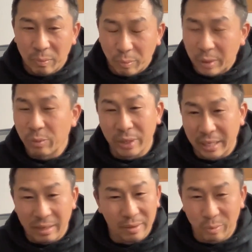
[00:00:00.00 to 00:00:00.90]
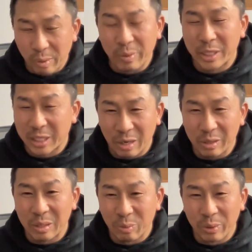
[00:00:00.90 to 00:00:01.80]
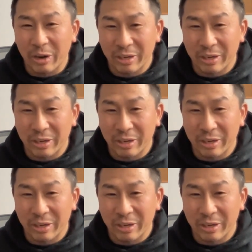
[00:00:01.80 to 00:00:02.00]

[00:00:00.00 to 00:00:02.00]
we will show you we are